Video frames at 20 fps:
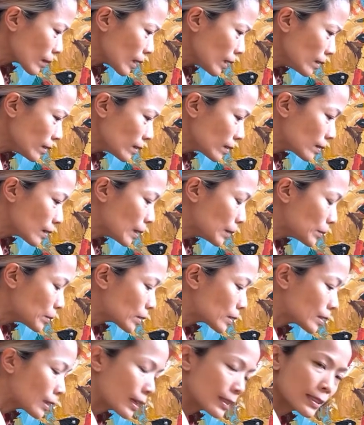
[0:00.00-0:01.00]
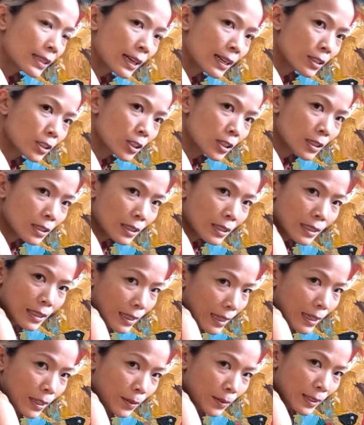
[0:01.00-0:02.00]
the thumbs cannot touch
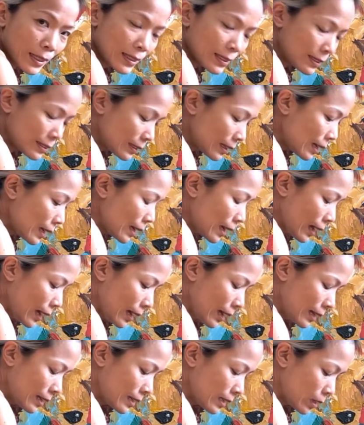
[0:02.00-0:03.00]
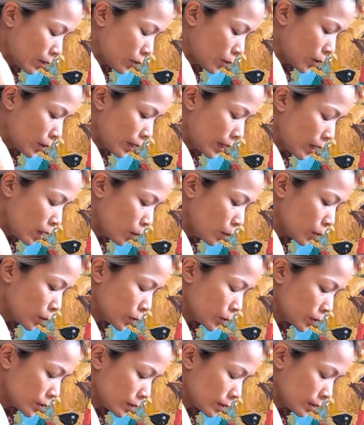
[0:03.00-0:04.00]
anyways, and if your
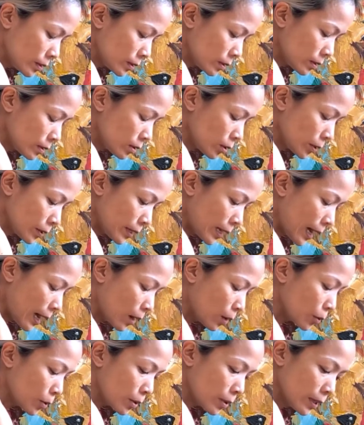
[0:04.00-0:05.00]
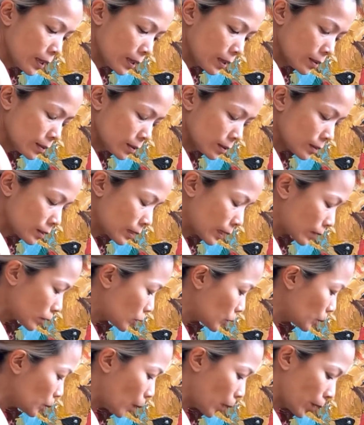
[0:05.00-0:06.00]
elbows turn out and start
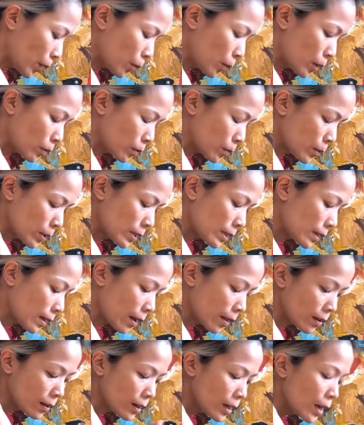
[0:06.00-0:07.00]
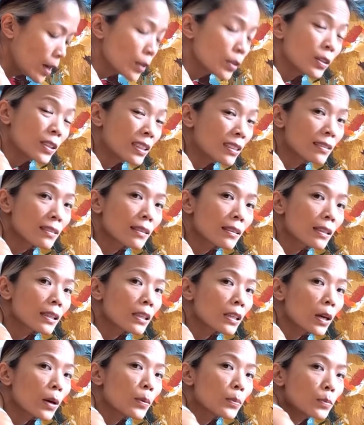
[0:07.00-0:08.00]
to part away from one another, you instantly
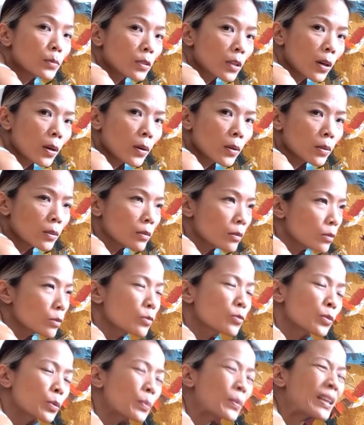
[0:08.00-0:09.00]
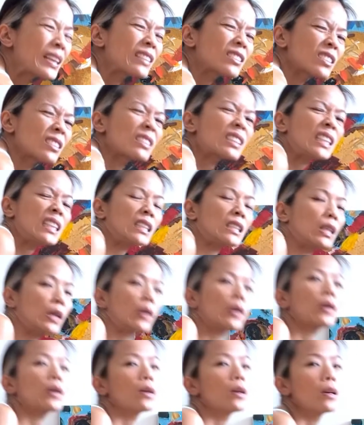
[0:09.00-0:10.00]
know. So for me, it's just
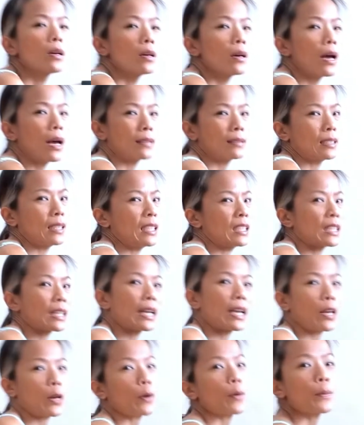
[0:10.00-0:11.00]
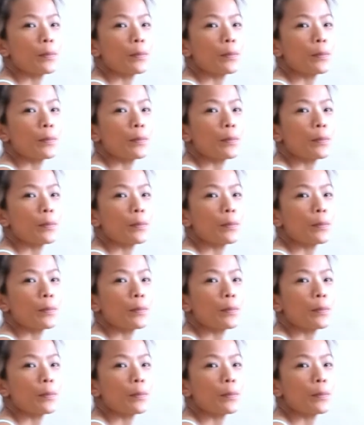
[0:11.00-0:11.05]
easier as an indicator.